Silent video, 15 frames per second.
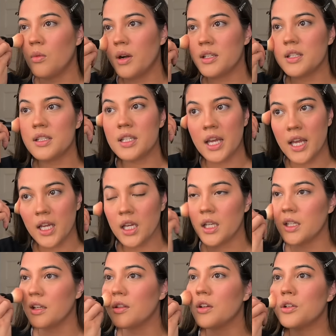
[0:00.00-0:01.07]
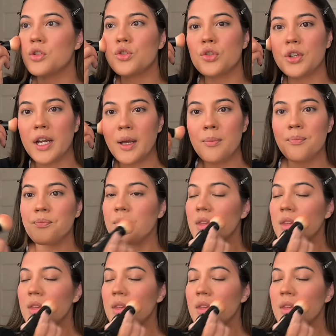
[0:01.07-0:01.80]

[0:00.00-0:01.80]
want to take another trip.